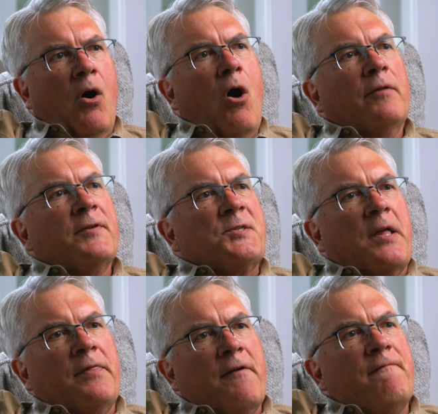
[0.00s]
All of a
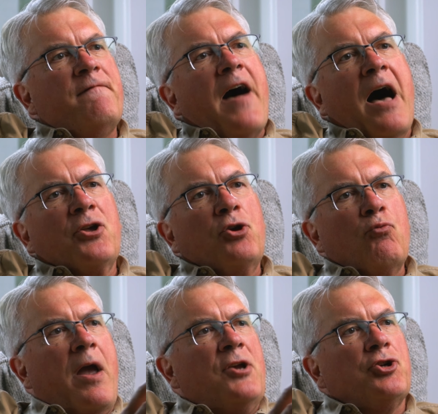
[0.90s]
sudden, the
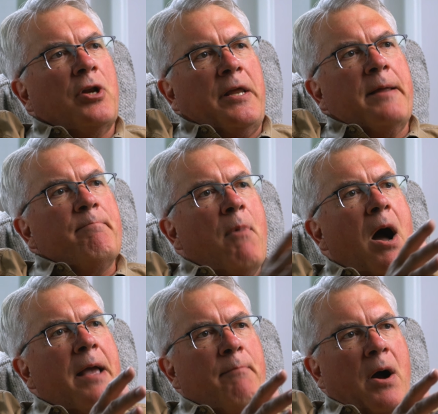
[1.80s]
valuation in
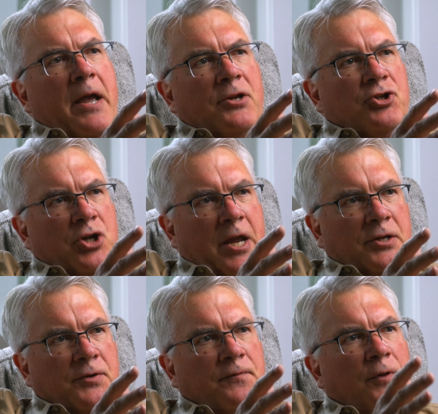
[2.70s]
my mind
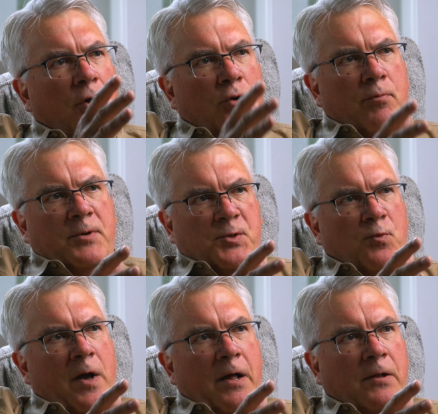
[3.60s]
changed for the home as
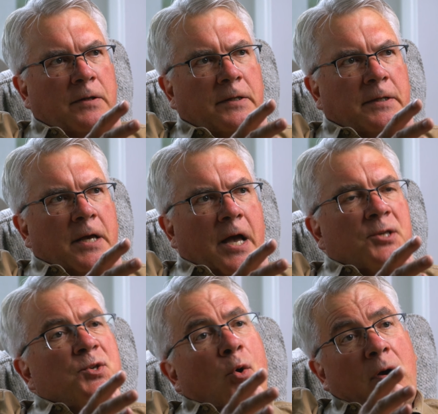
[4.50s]
well.
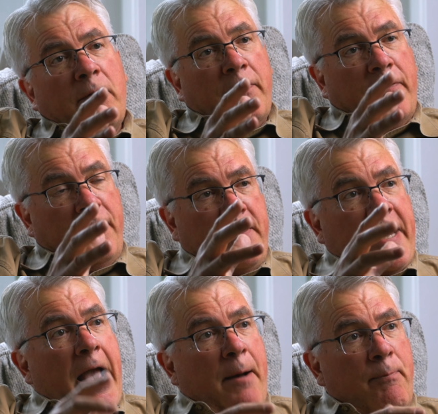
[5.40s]
And so
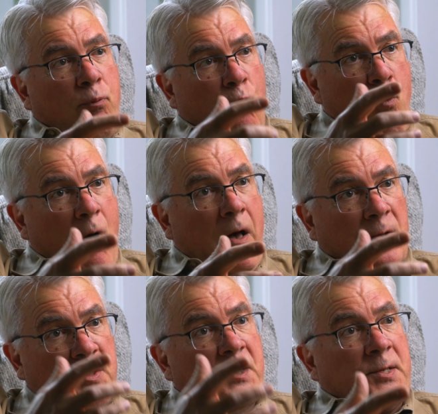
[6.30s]
the EP
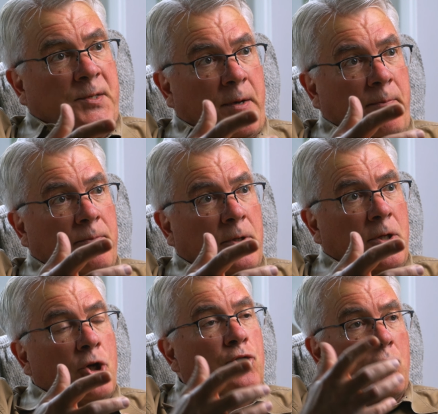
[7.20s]
well system
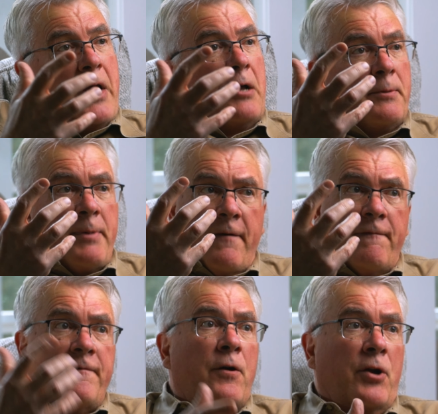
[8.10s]
turned out to be a
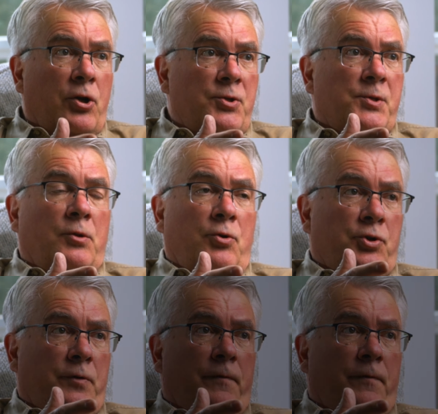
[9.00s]
very good solution